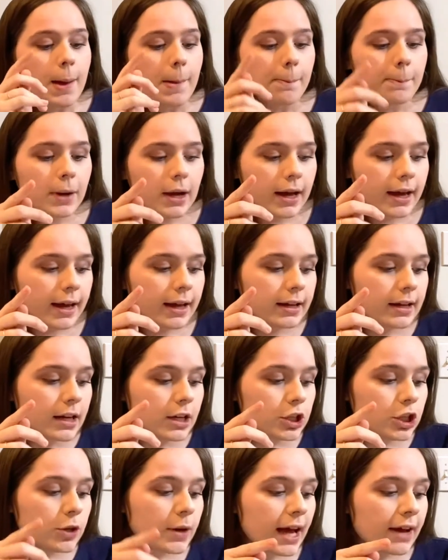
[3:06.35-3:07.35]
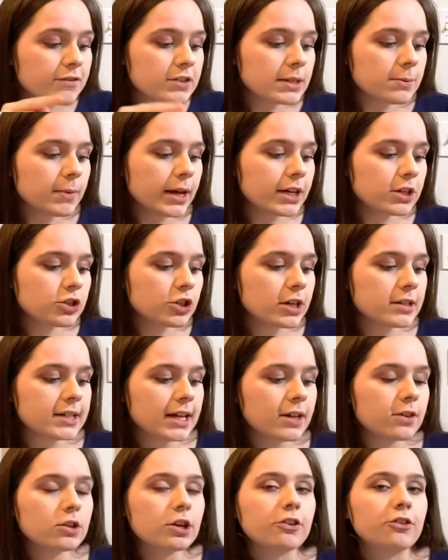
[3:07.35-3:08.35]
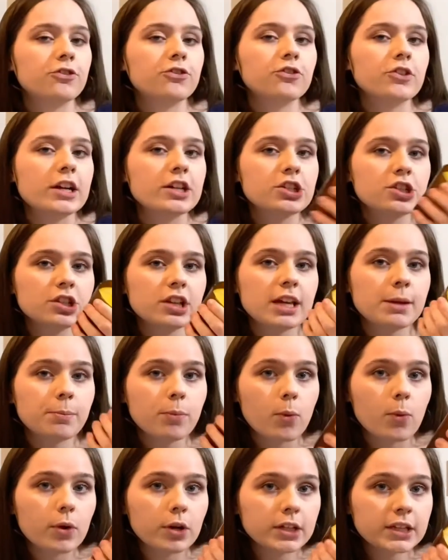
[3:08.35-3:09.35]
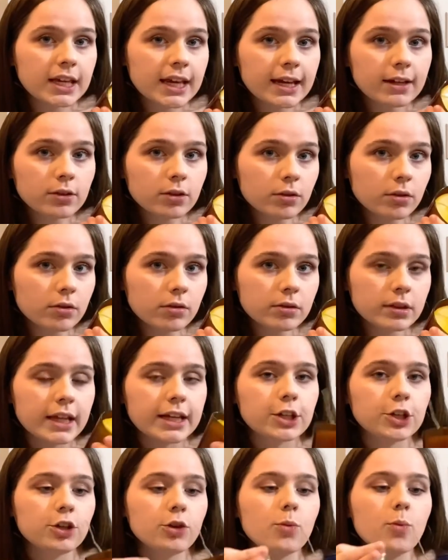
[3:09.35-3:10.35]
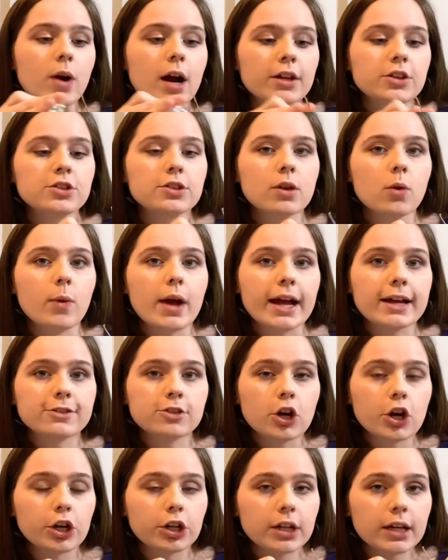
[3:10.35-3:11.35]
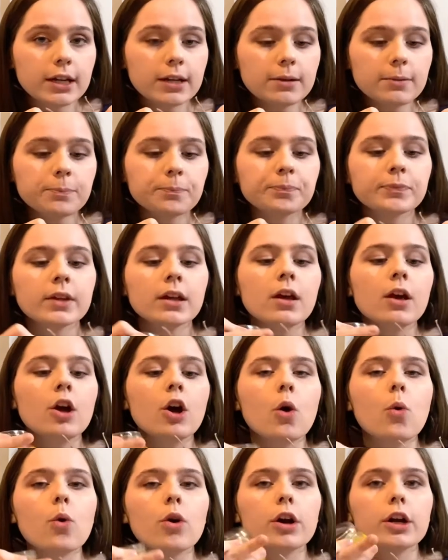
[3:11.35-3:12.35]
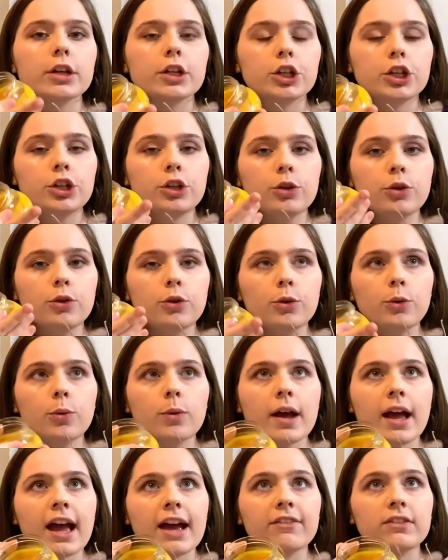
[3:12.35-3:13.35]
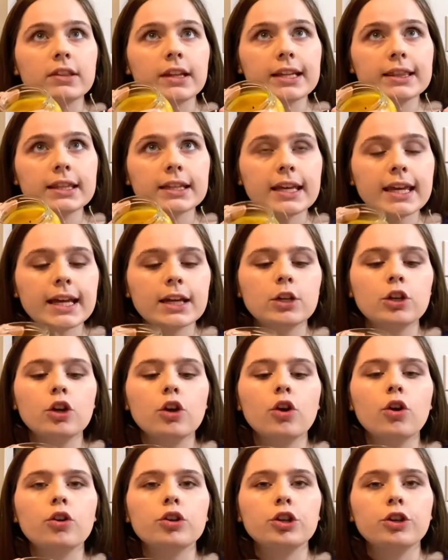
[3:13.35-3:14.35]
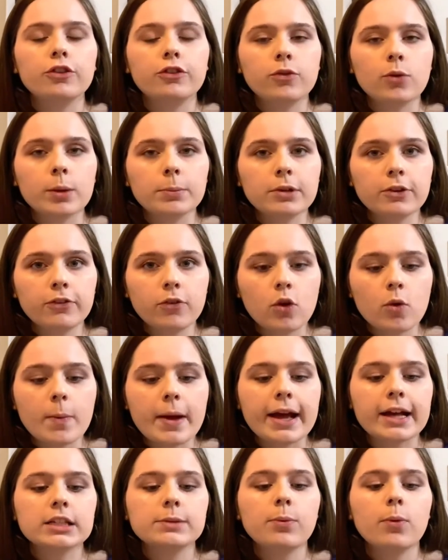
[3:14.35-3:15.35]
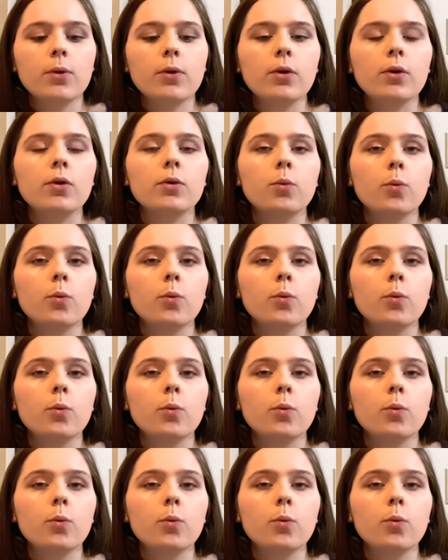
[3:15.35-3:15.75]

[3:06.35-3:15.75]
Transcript: But you have to make sure it's either a freshly poured candle, like you watch the wax harden, or you have lit the candle, you formed a full wax pool,